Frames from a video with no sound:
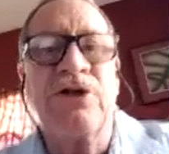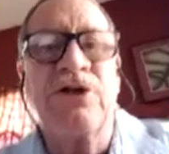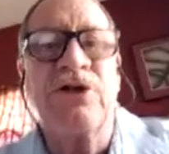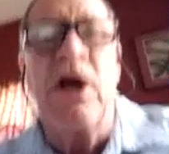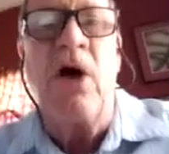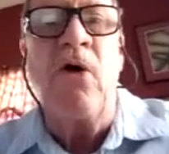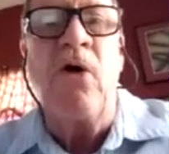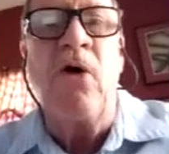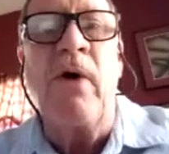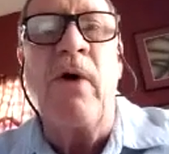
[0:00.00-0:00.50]

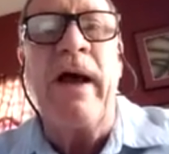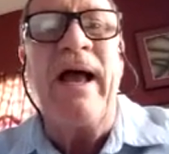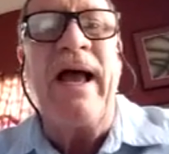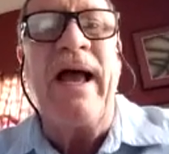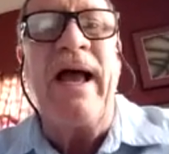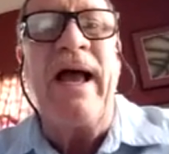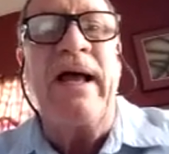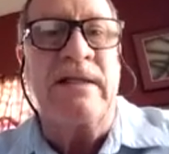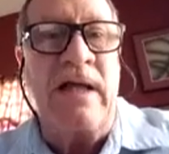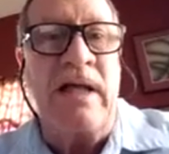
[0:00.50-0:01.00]
So
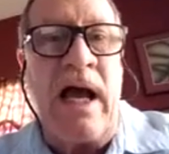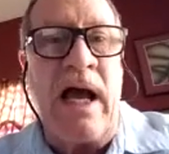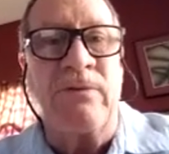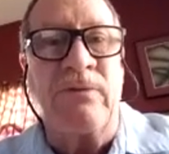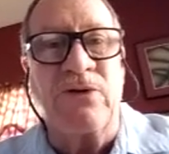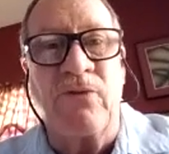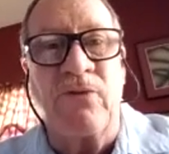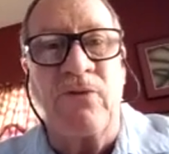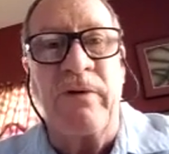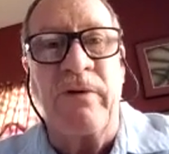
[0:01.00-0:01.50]
at
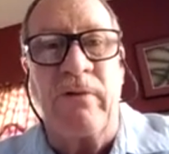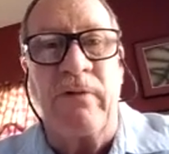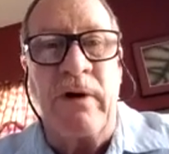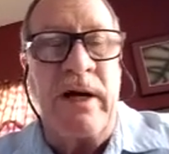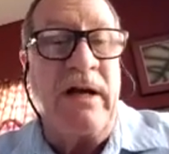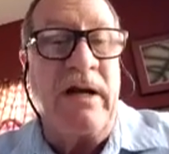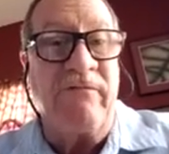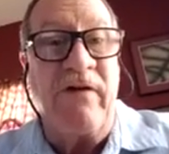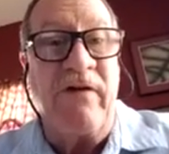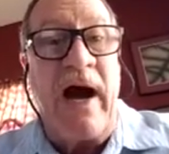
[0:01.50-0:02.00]
times we were
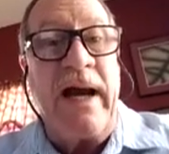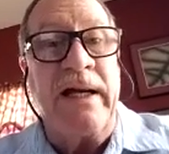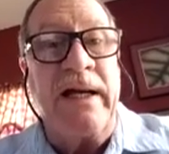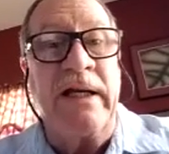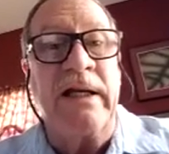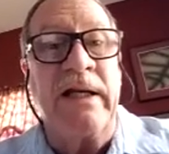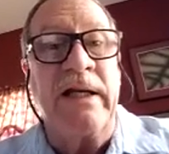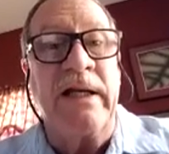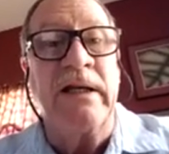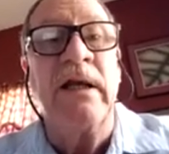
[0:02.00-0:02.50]

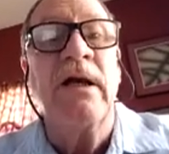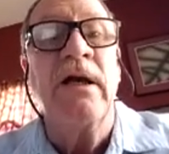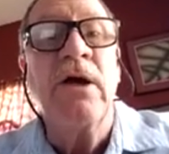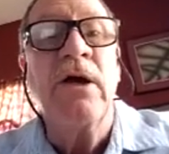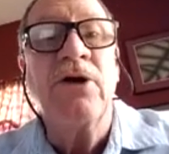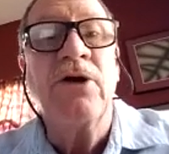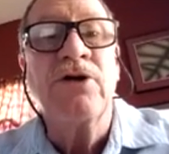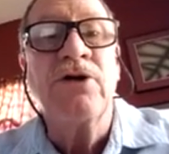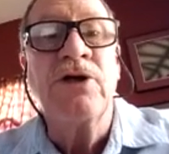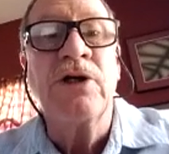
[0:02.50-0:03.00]
invited
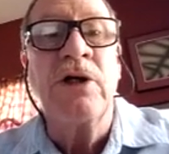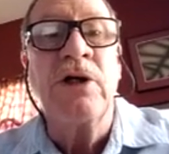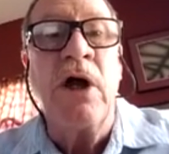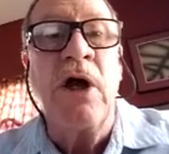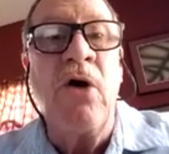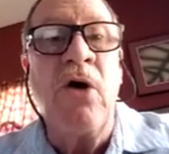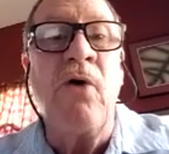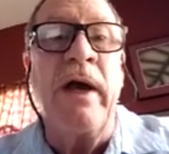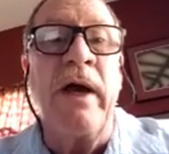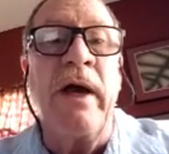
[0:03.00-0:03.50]
to
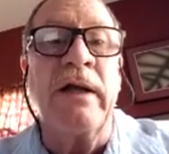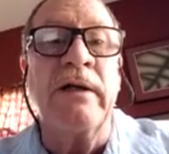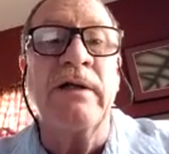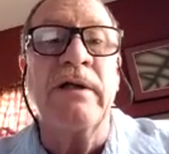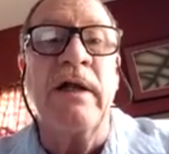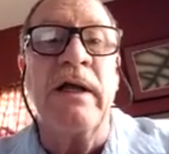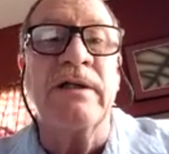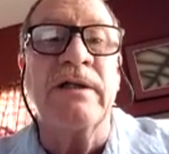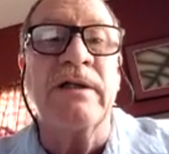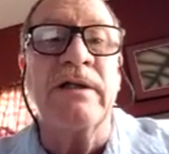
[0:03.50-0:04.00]
go
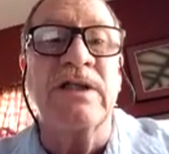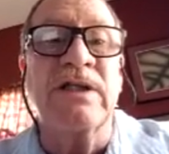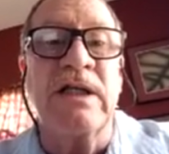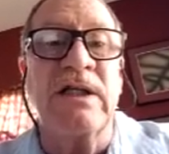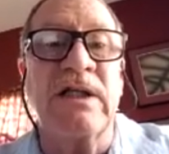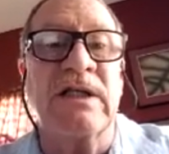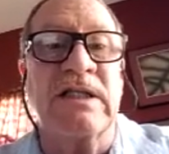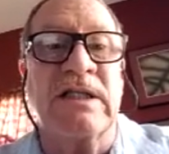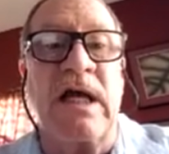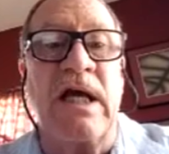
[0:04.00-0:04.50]
and see
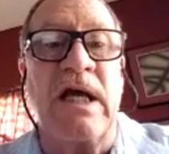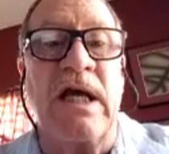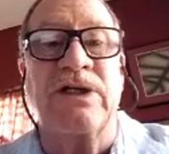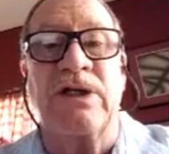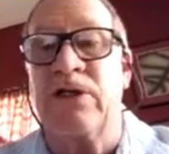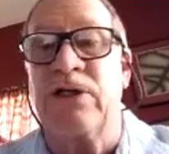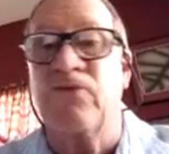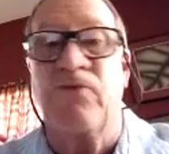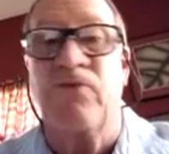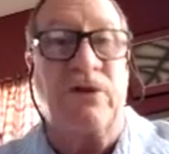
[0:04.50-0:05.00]
the
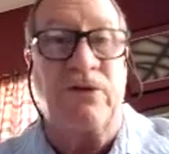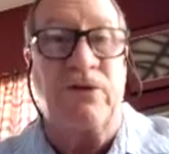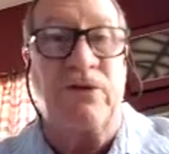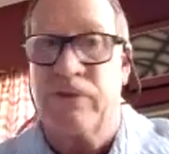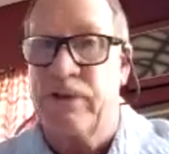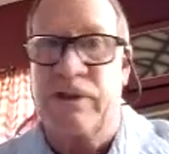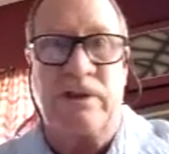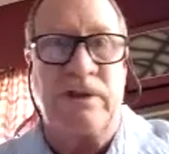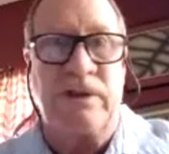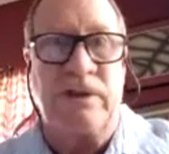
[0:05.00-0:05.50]
sessions, which
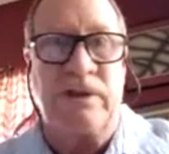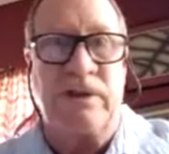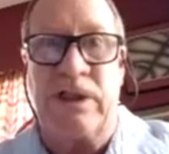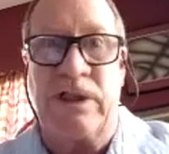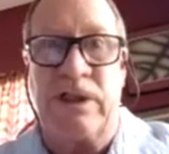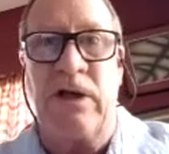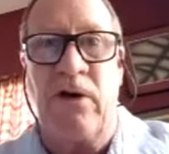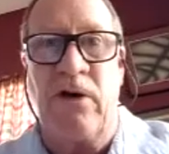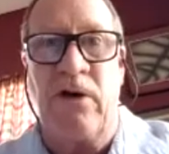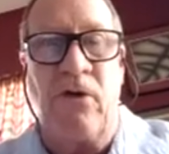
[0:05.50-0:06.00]
was
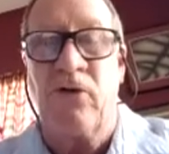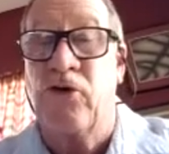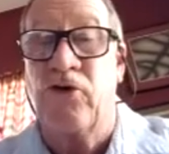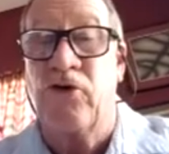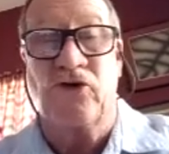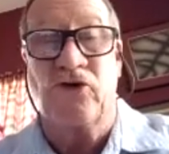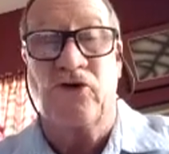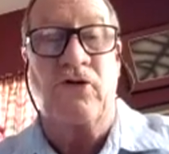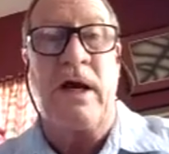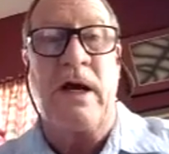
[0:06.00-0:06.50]
still
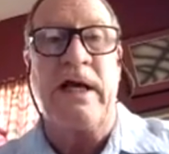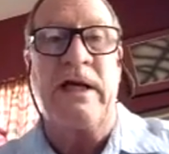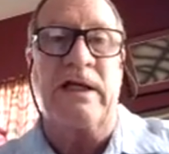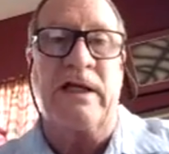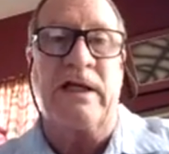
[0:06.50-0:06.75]
great.